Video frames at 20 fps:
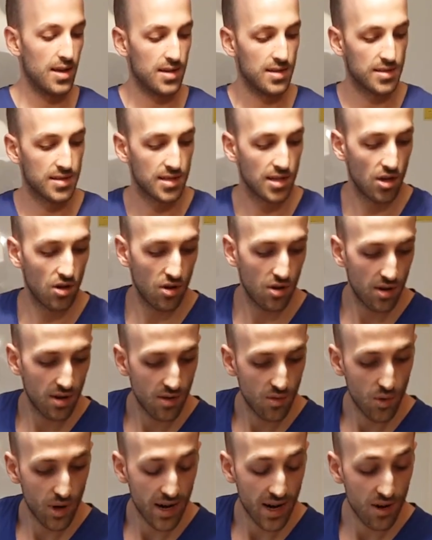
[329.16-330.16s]
So
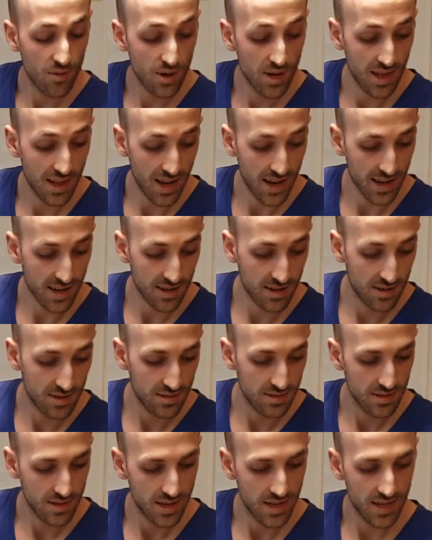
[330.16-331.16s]
what I really like
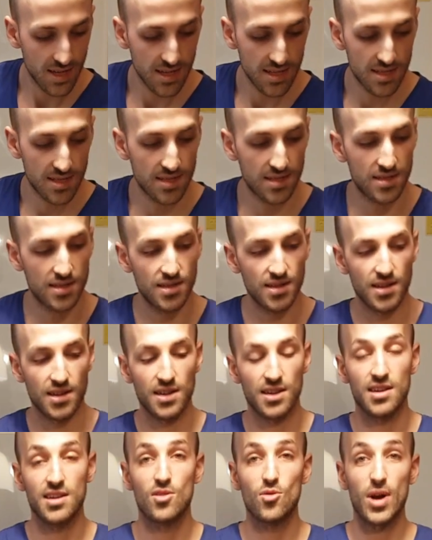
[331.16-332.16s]
is
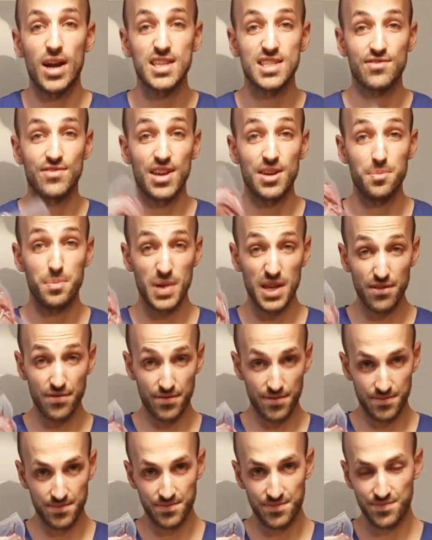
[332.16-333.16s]
grass-fed beef.